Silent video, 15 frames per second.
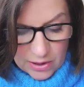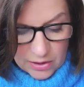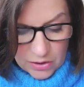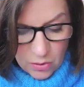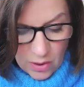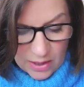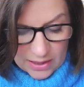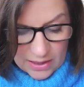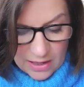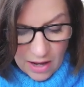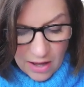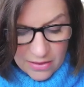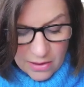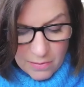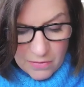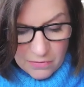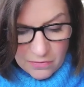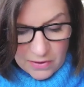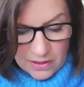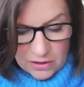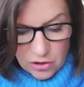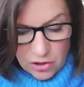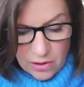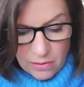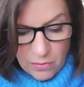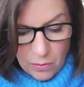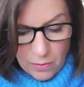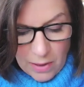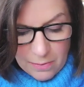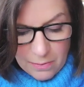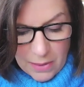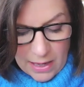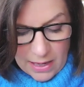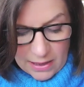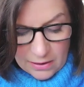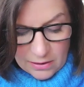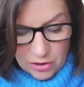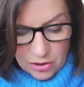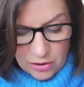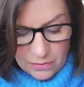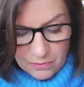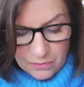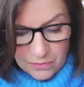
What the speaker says: so I can like them and feature them on my page.